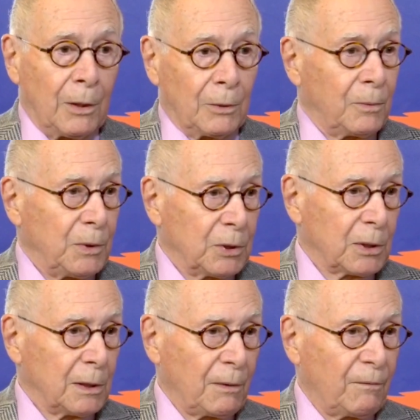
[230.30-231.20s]
You know, you
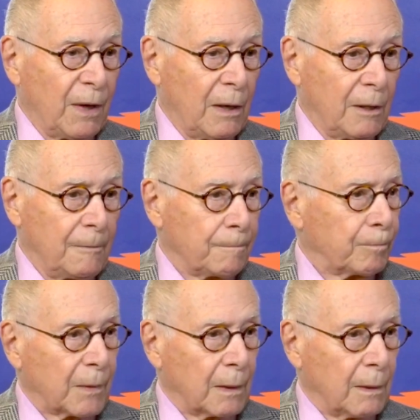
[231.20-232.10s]
suddenly found
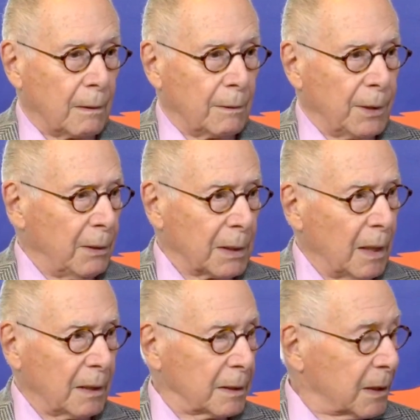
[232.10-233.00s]
Thayer
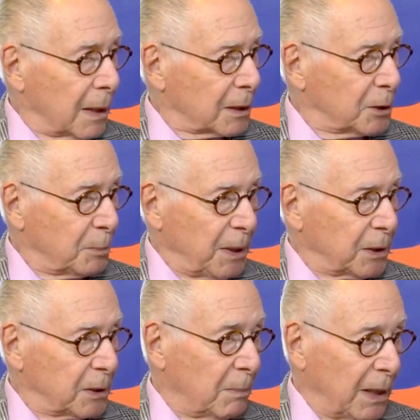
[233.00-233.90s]
Coggan's
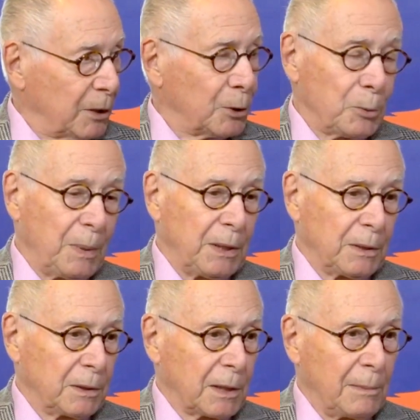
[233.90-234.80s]
pieces, Milo's
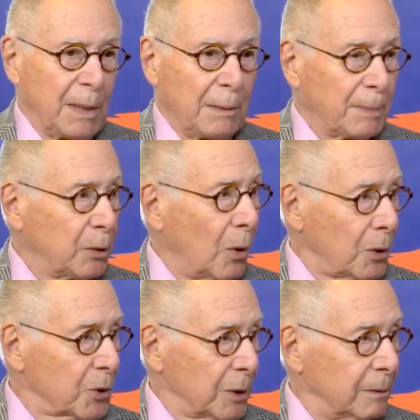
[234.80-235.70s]
pieces coming up on
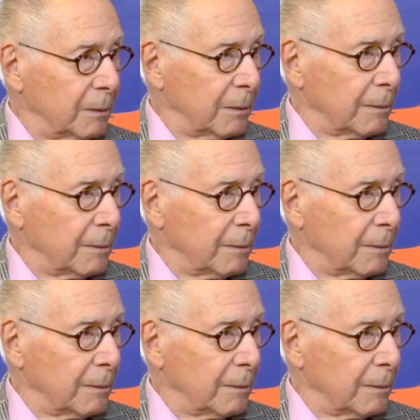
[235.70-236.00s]
auction.